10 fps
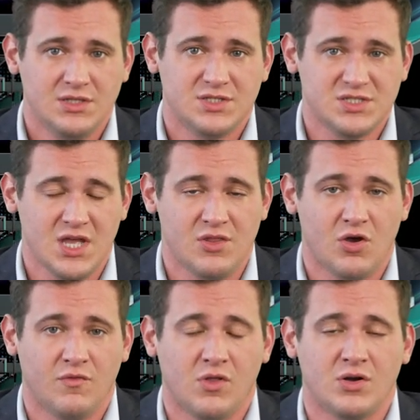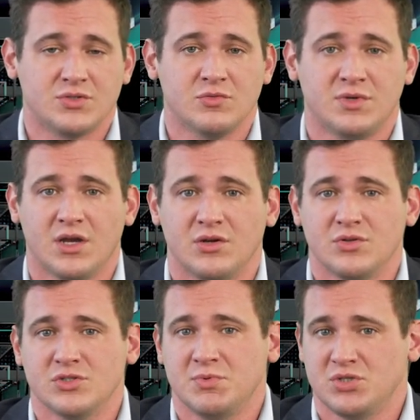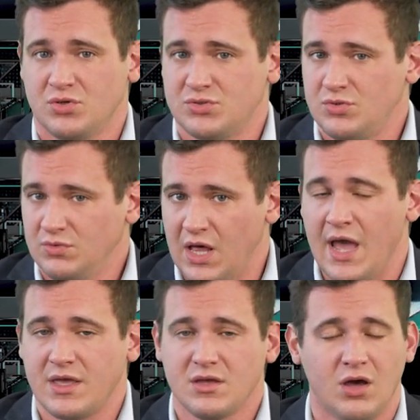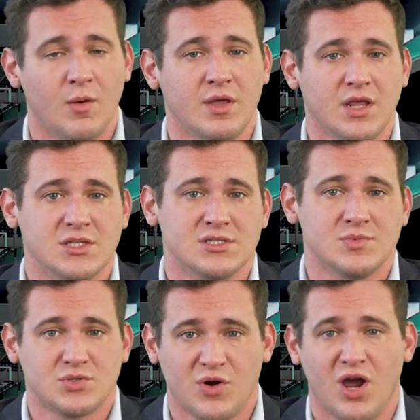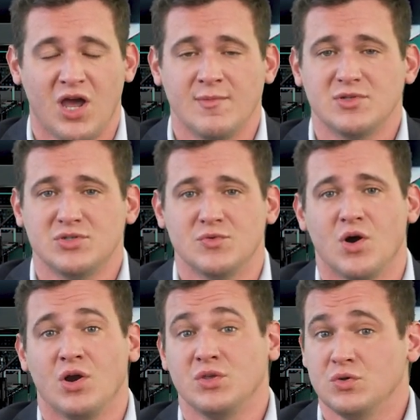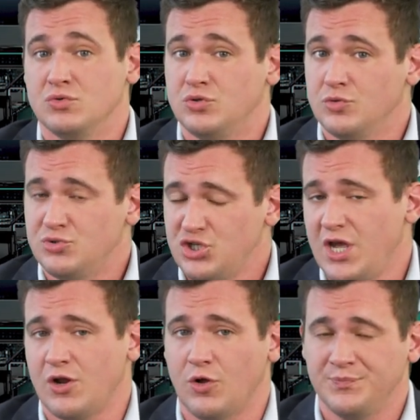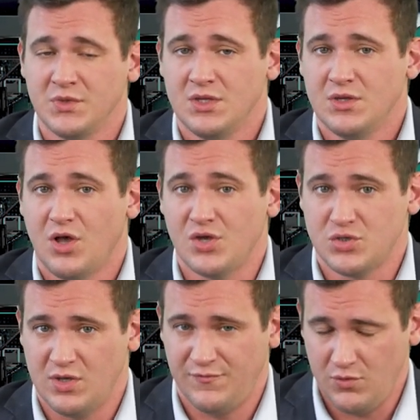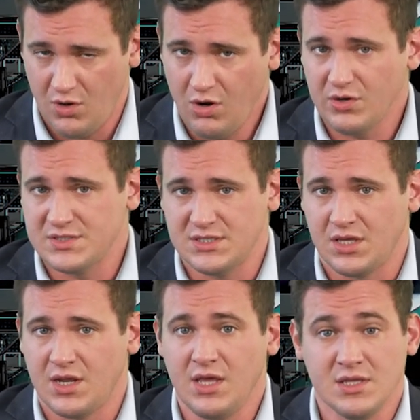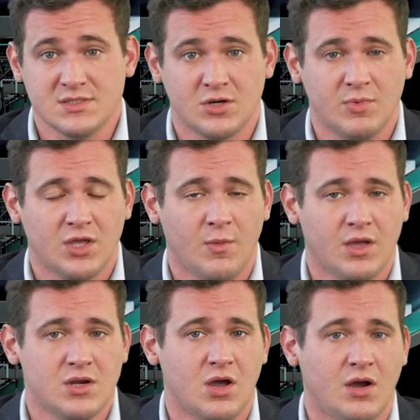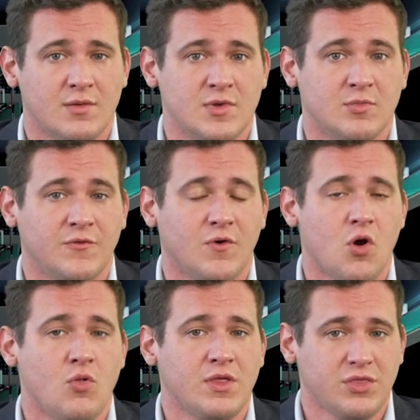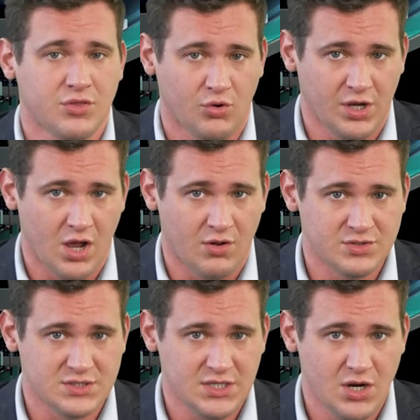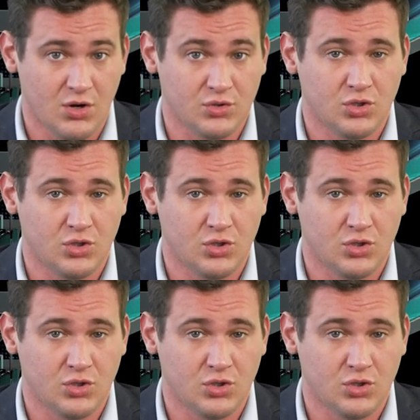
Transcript: To stay in the know of long term care news, be sure to like, comment, and subscribe to our YouTube channel. Also, if you are a CNA, consider becoming a NAHCA member for only $30 a year.